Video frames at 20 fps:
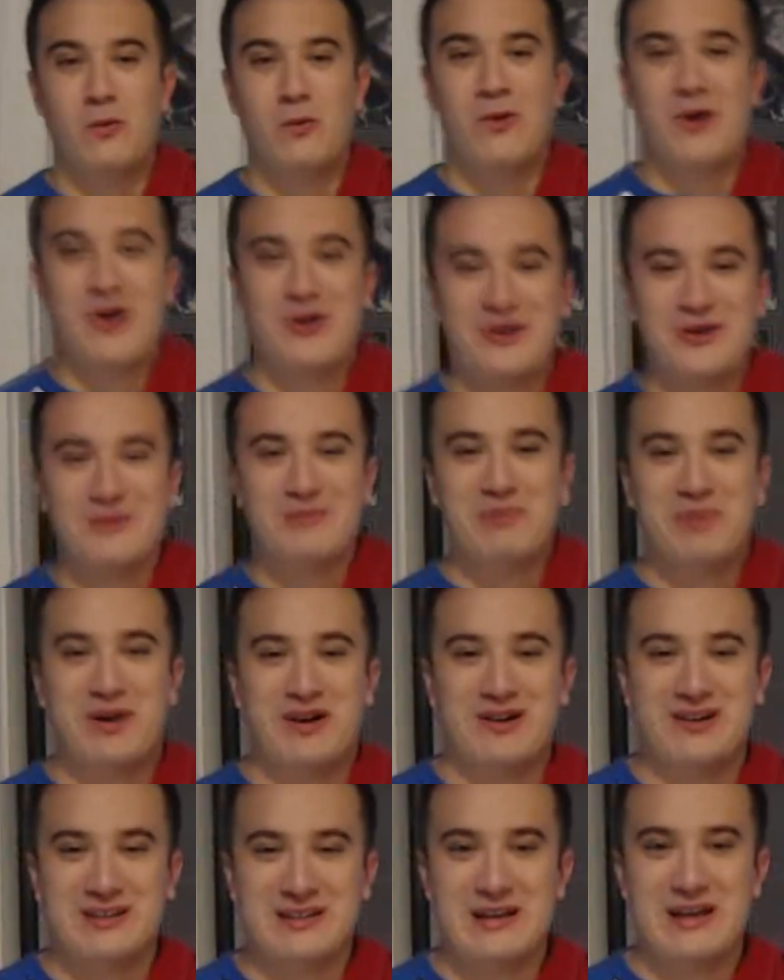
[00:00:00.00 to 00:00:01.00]
Welcome,
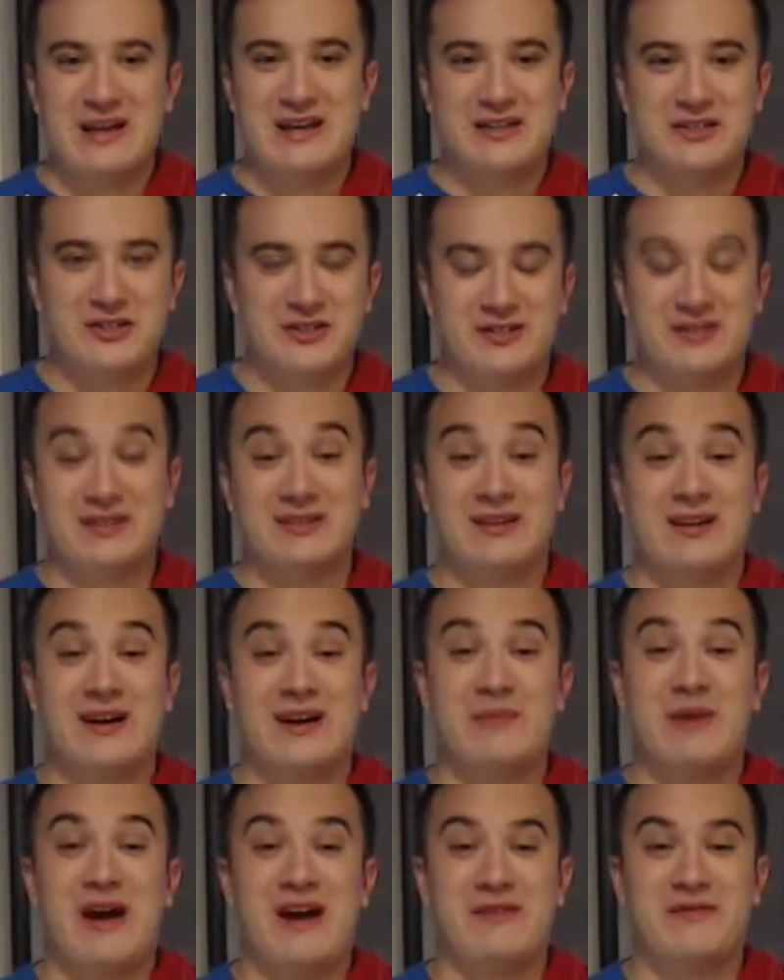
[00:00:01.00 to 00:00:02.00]
Pog Nation.
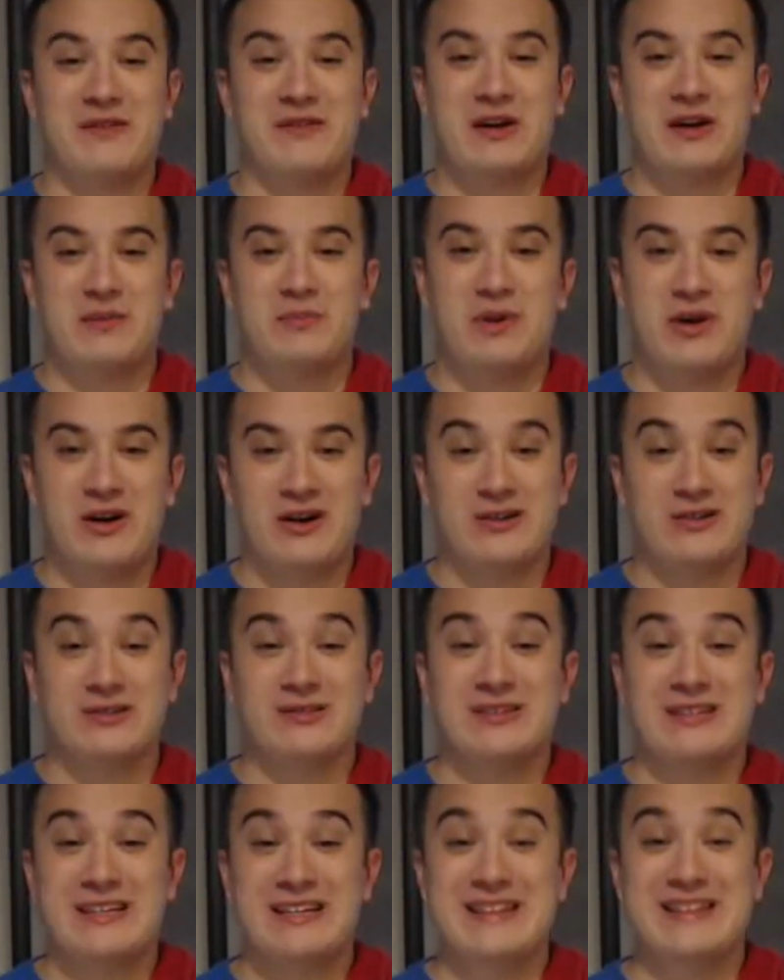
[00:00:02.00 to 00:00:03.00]
I'm Half God
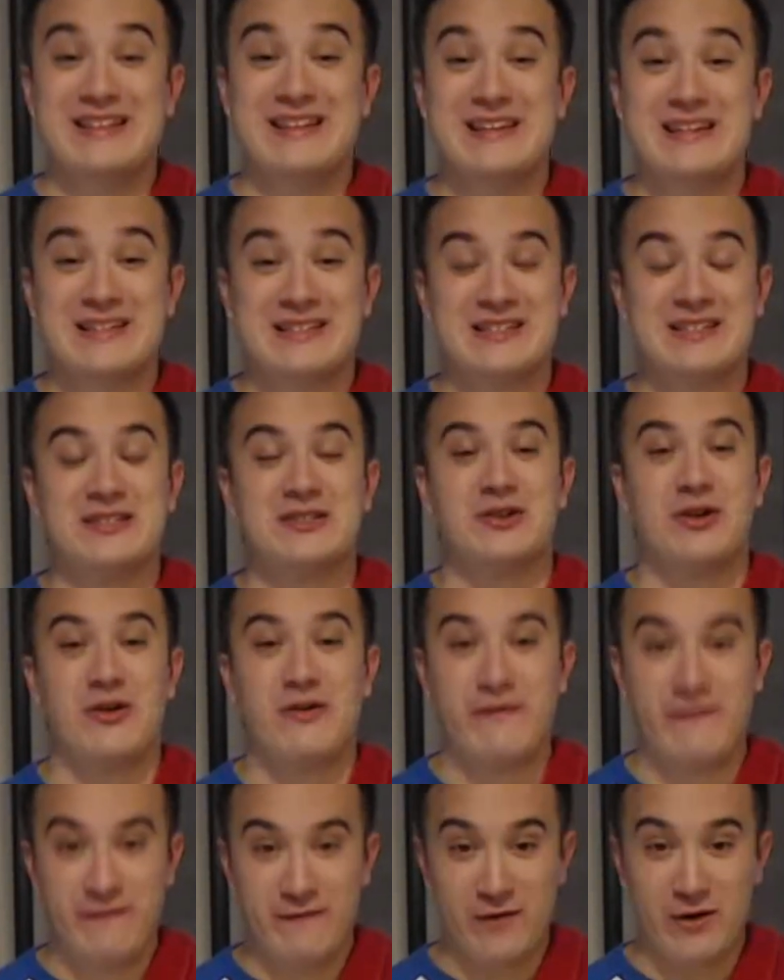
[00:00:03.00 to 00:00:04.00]
Pogger, and this is
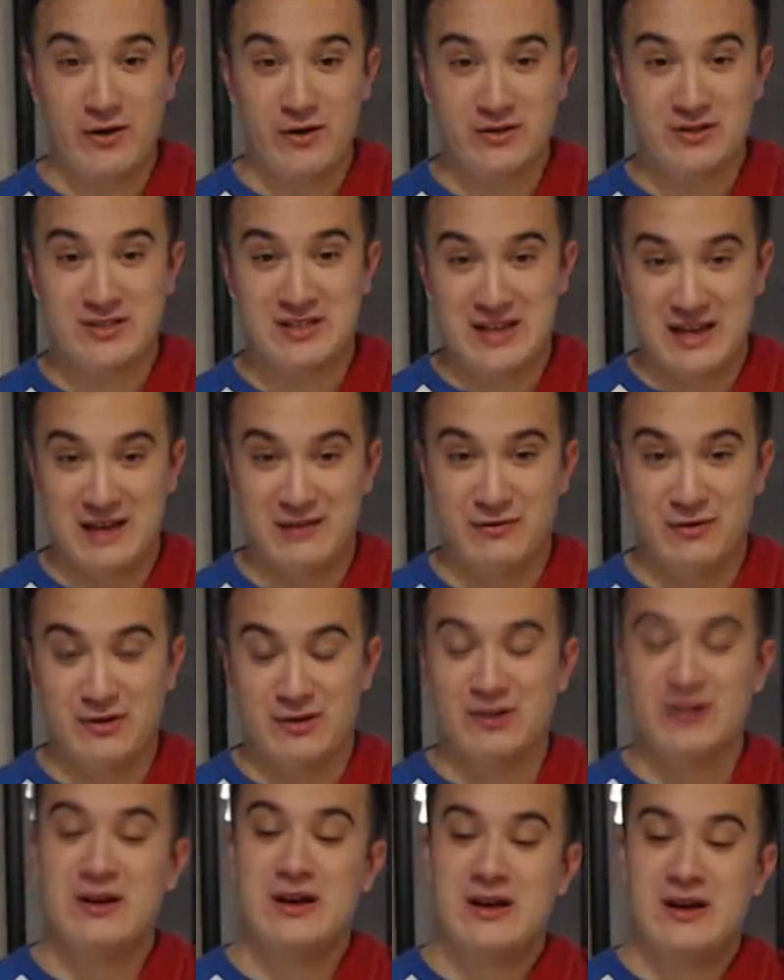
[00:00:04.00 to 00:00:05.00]
our first
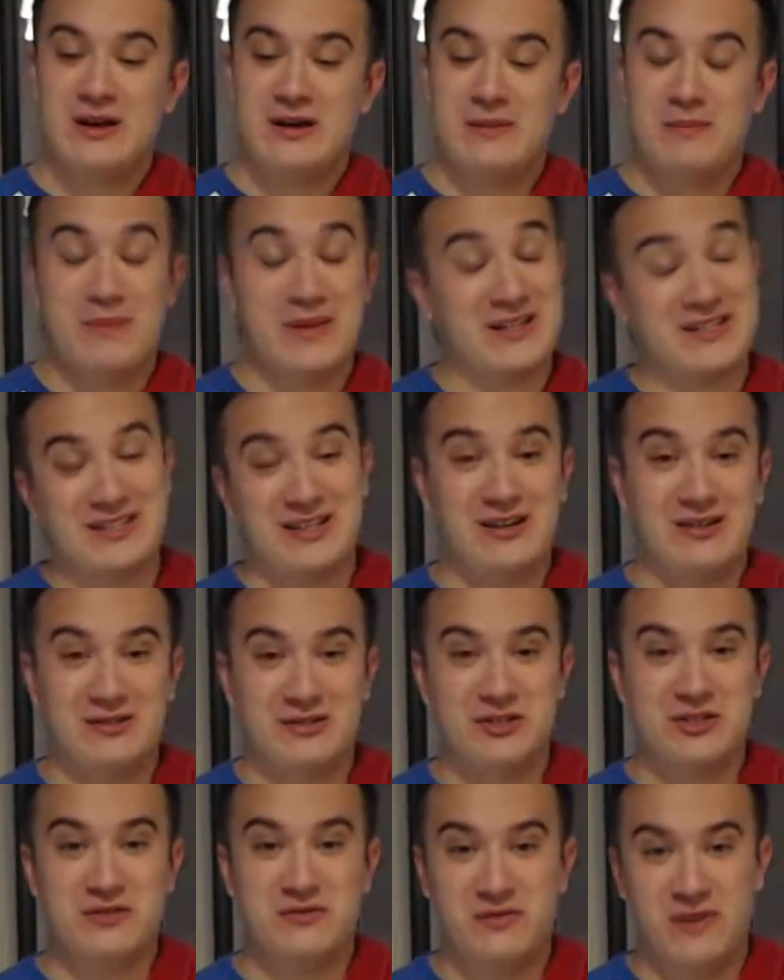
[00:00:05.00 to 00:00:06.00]
ever
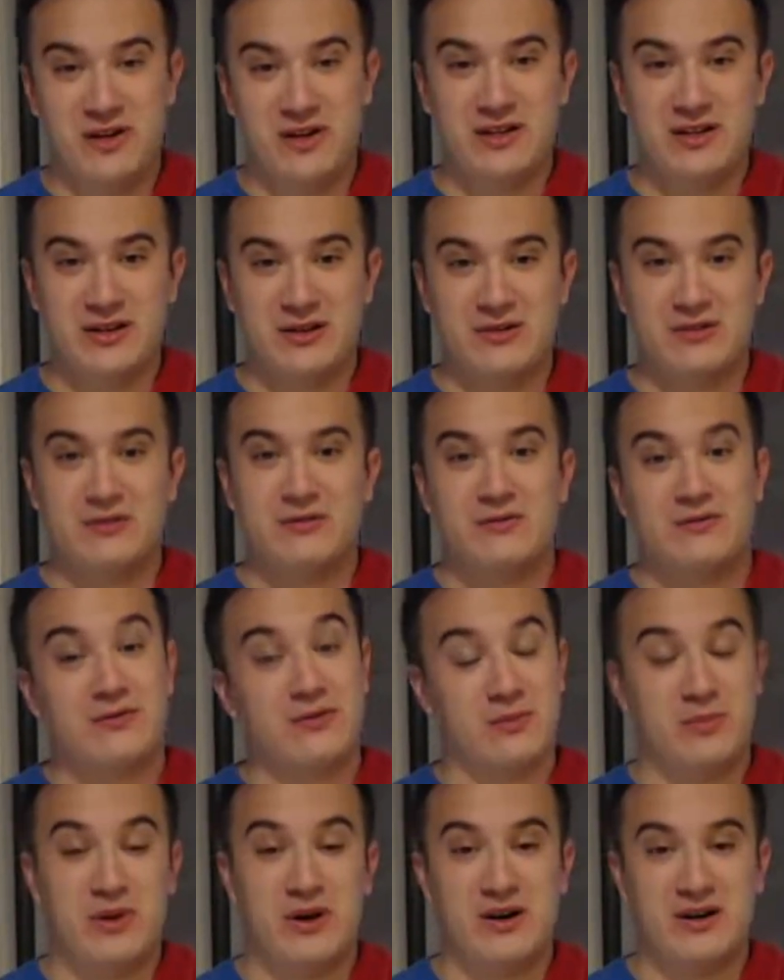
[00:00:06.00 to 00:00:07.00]
mixology video
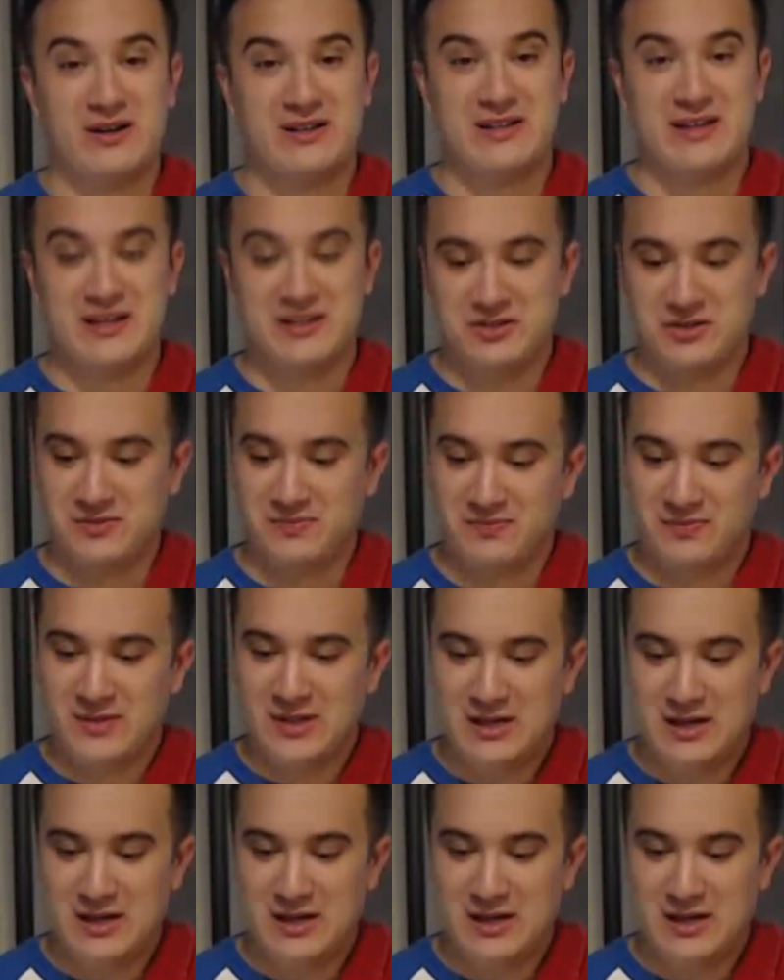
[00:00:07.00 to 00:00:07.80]
for Pog Nation.